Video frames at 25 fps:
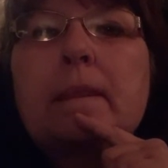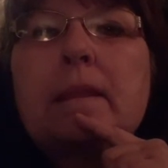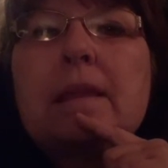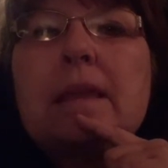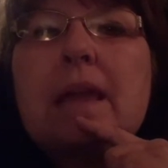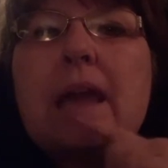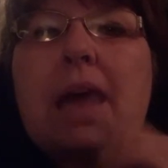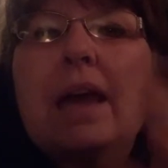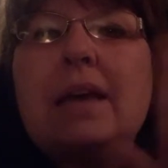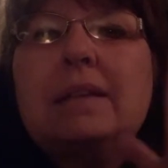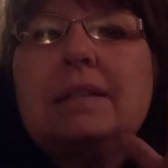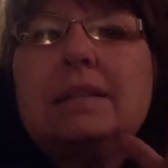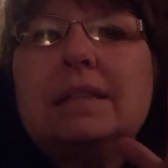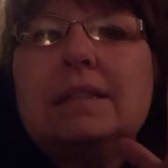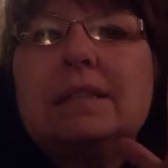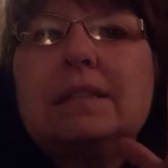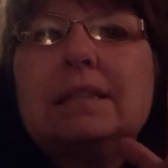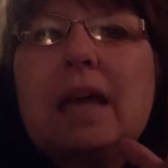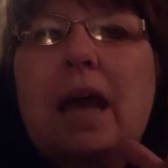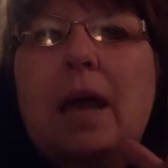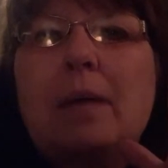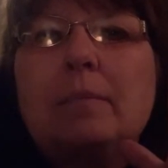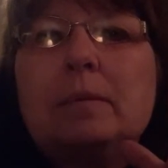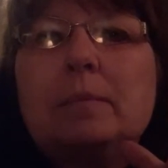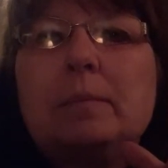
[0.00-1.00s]
Yes, it's
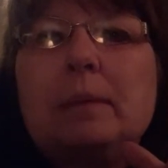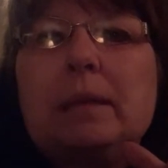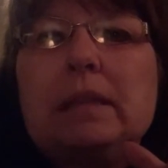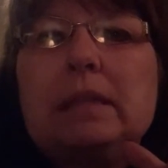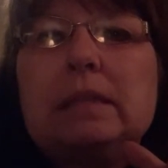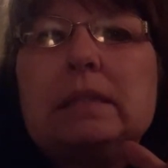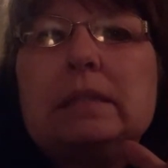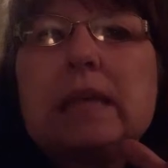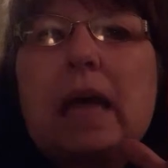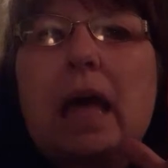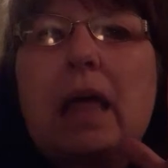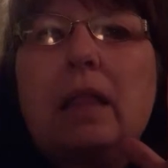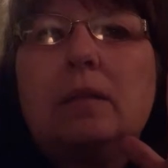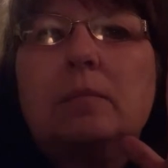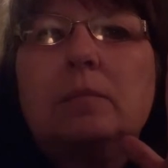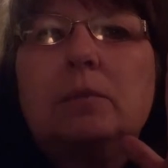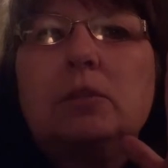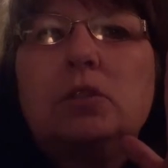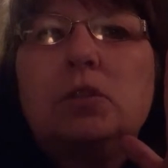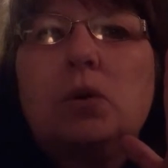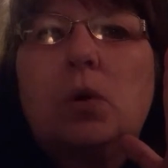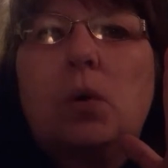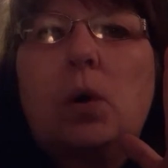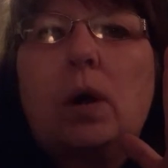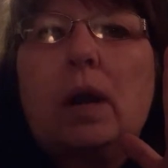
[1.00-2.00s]
time to be the silent
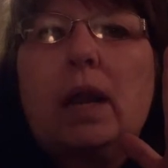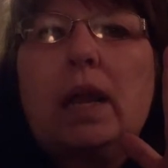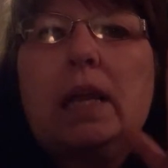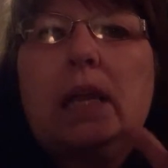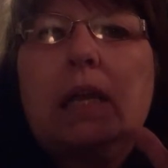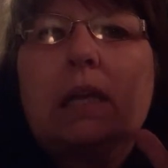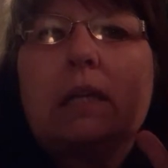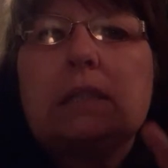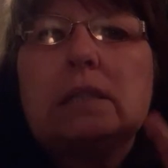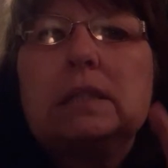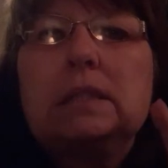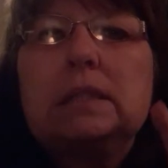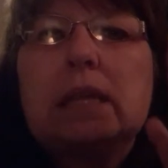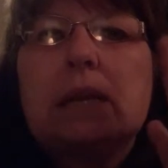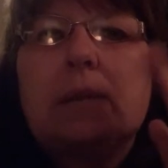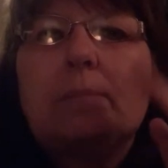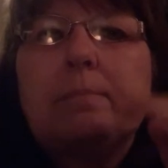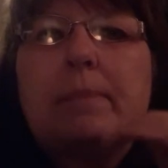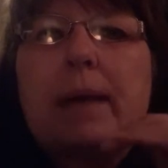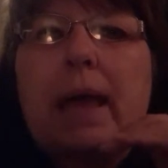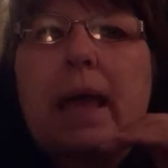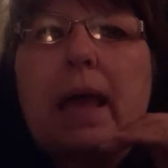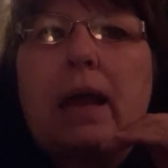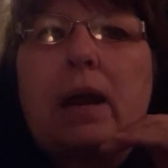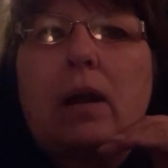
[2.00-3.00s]
majority. Couldn't said it
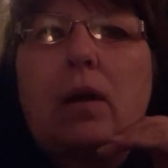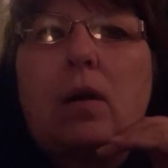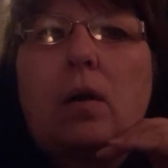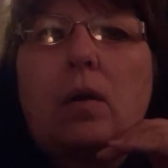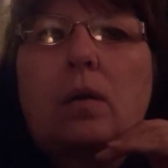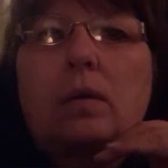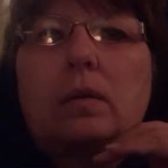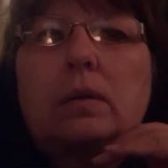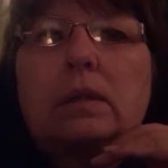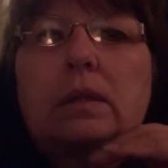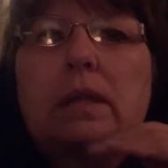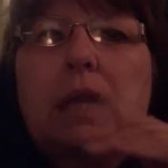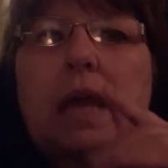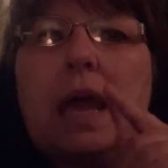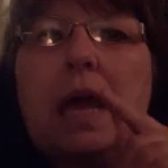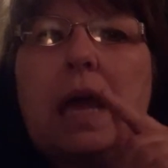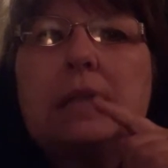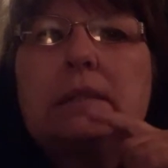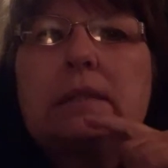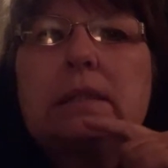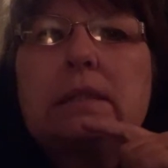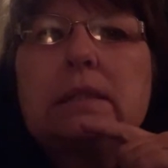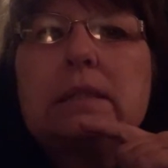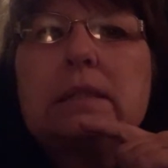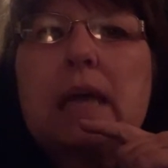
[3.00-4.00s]
better.
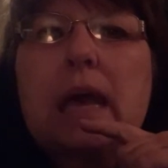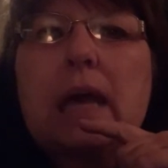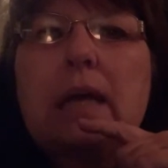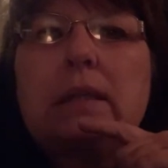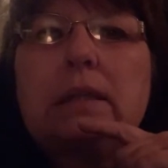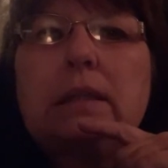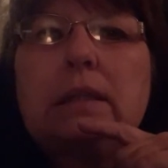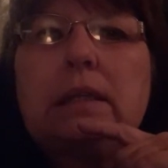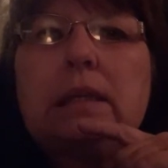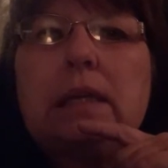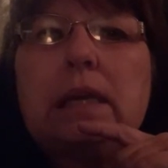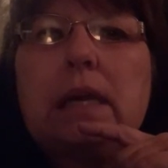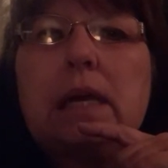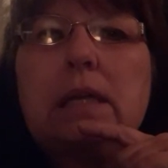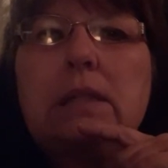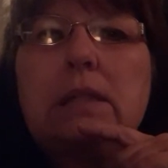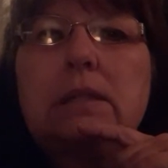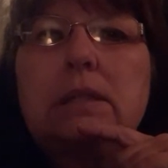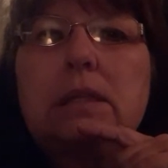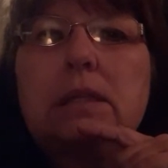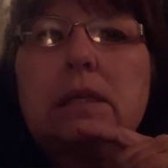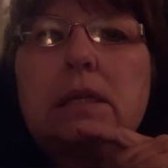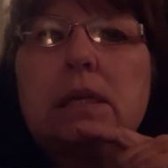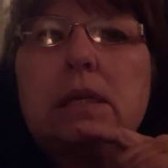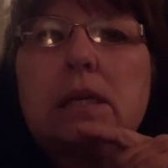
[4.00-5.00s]
That's exactly
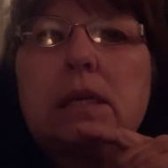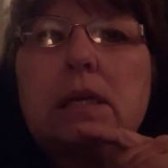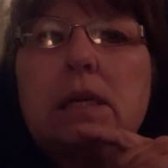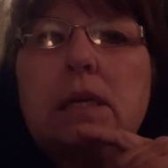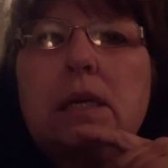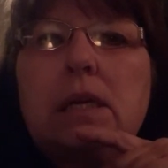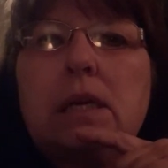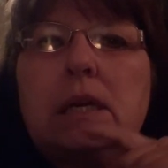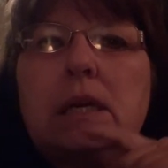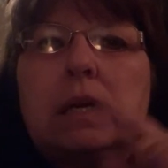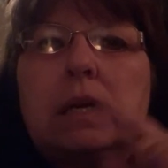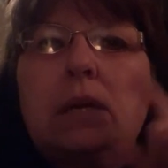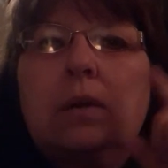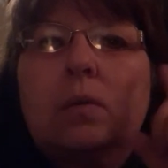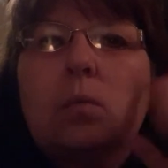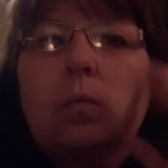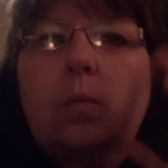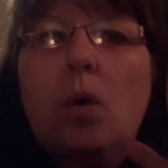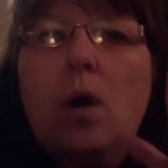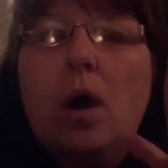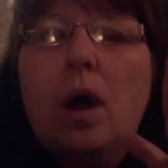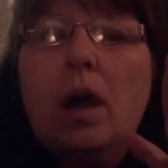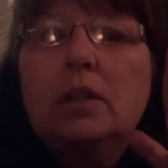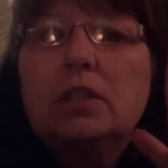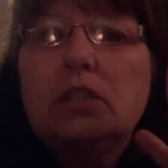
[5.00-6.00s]
it.
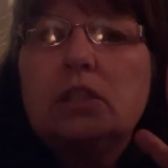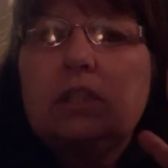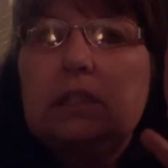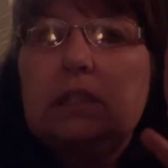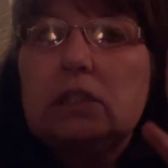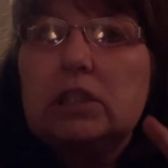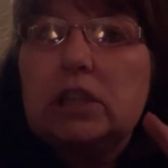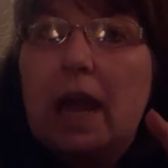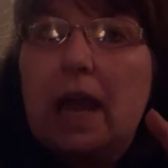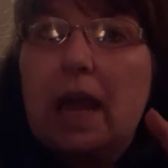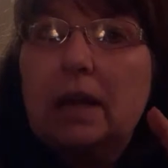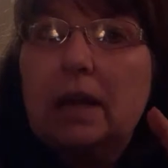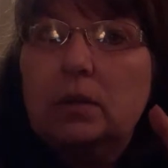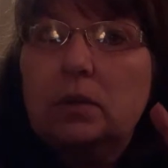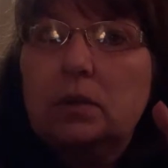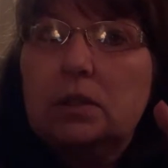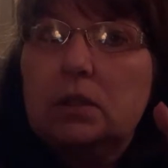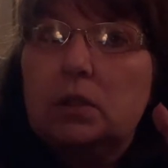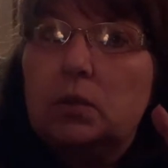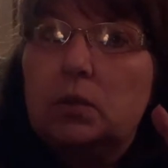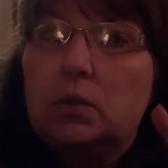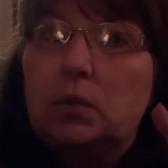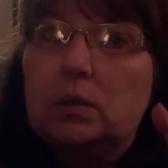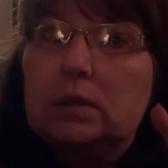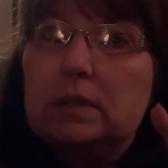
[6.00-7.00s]
Watch the channels
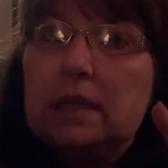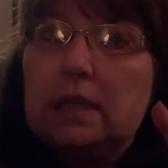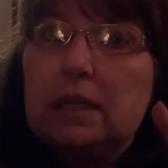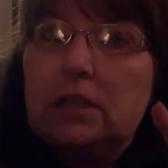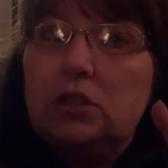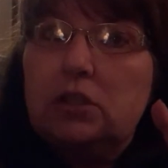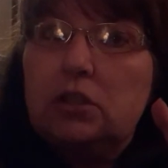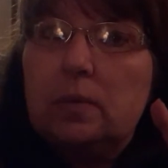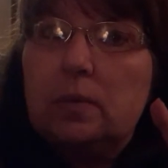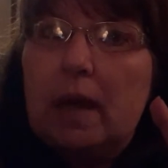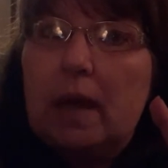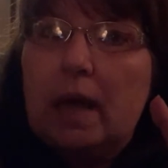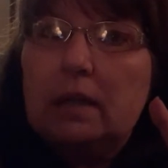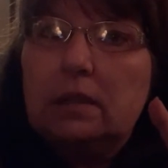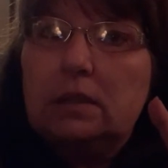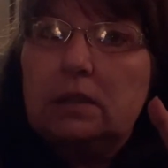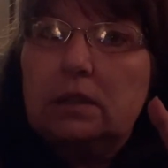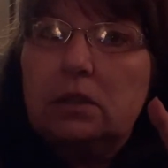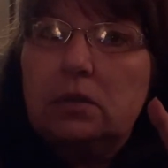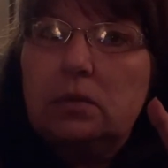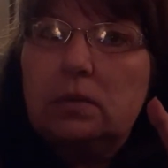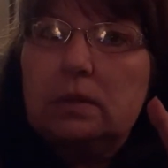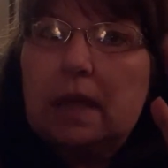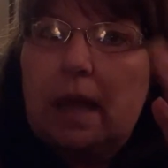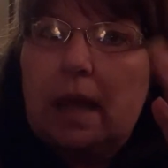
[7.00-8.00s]
that are going to teach you how to
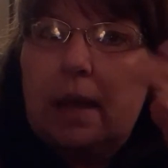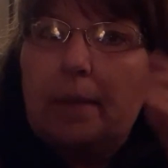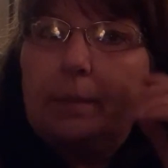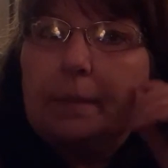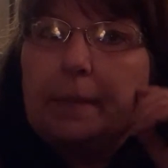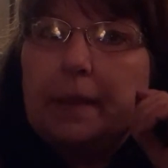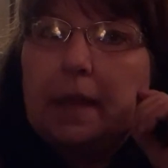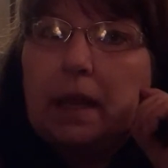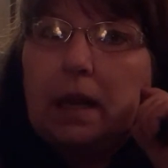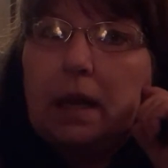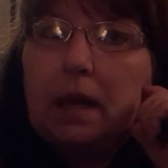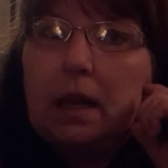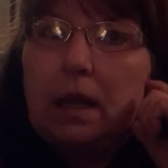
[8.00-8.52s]
do something.